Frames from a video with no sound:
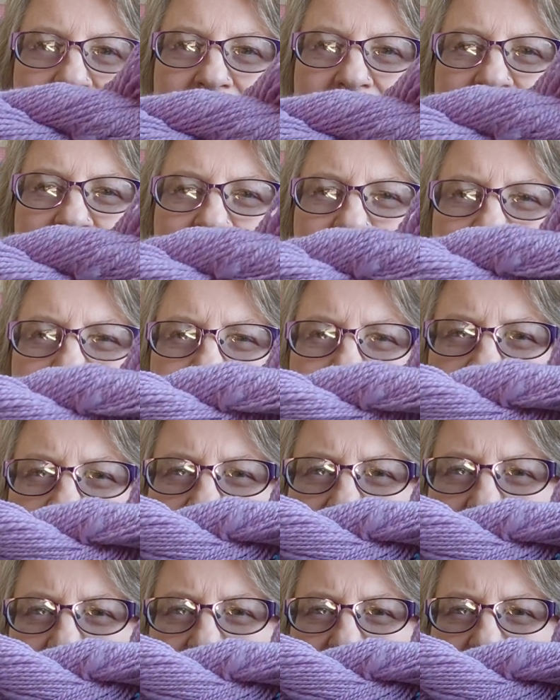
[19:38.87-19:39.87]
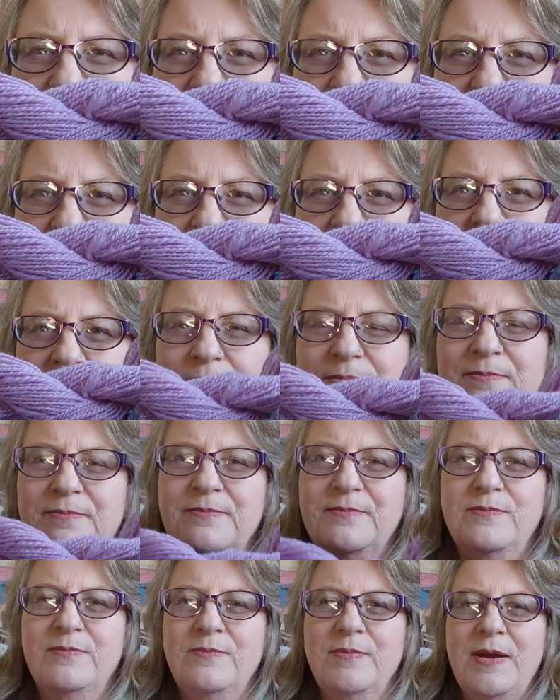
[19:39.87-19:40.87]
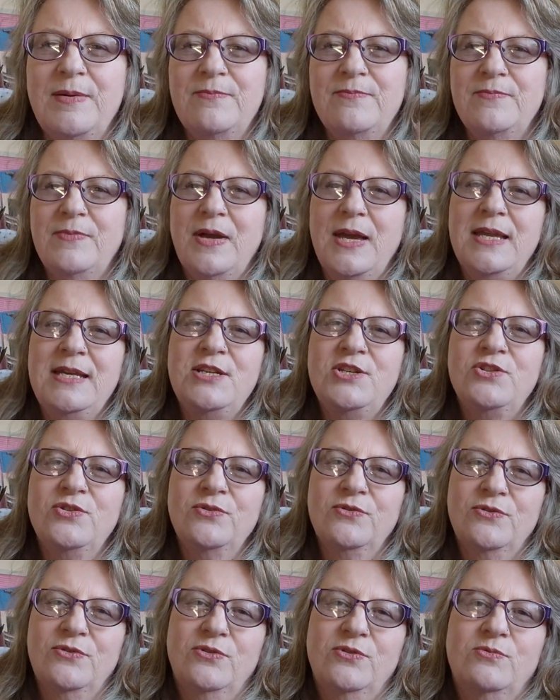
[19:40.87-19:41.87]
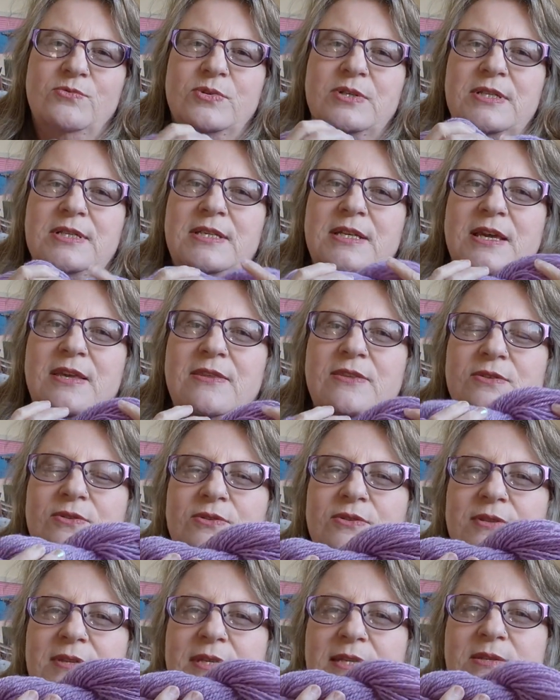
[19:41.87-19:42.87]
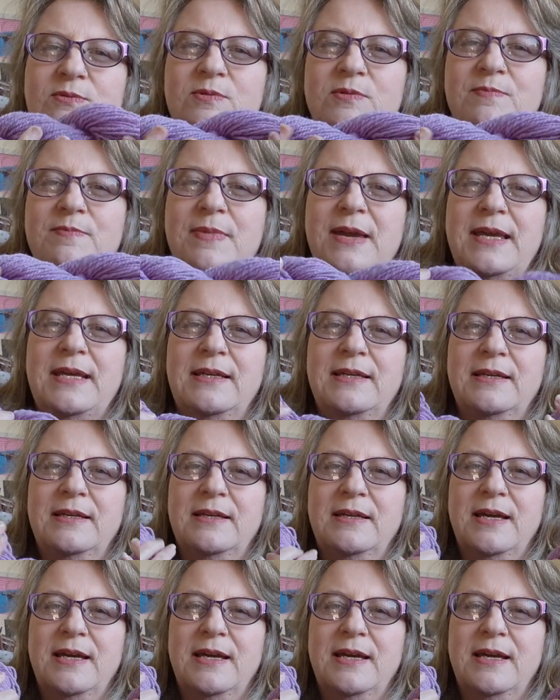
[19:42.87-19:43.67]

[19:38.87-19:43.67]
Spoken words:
So I spun these two. My initial thought was I thought this would make